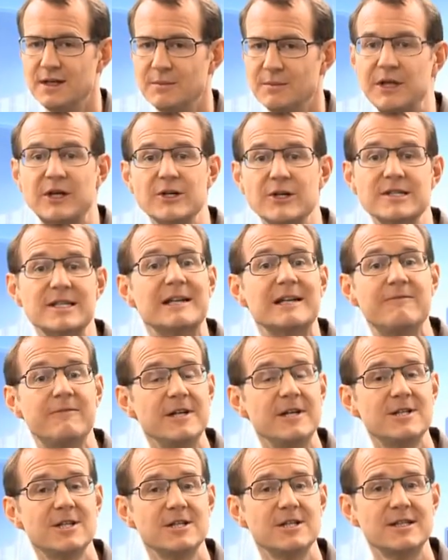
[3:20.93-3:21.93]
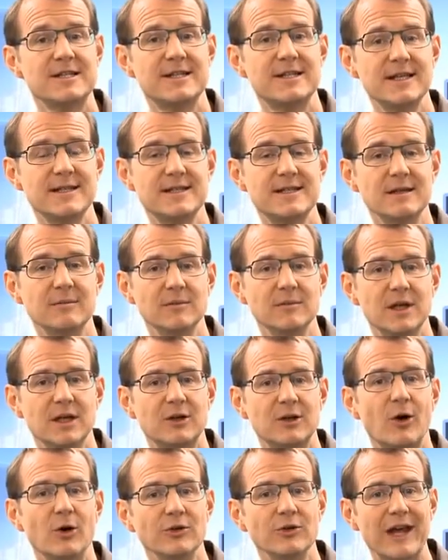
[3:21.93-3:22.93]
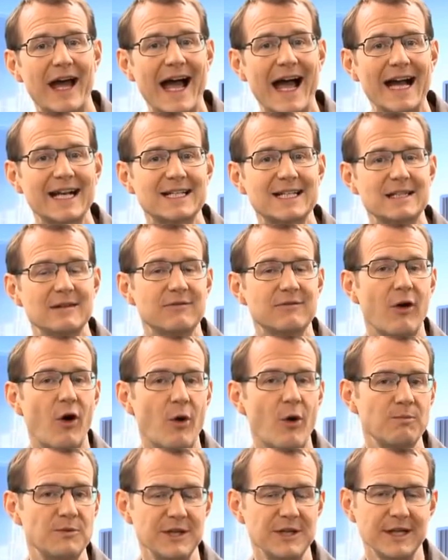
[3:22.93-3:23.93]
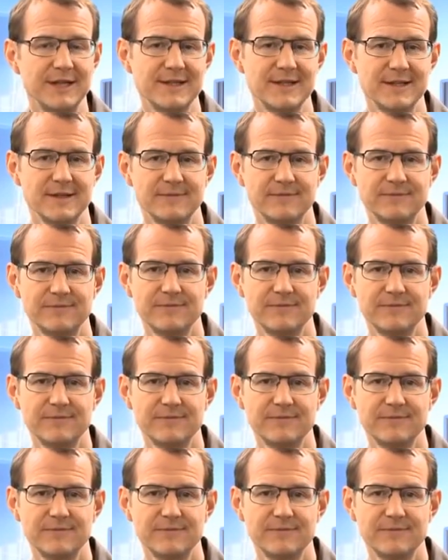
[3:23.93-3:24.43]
because it featured a system called active optics.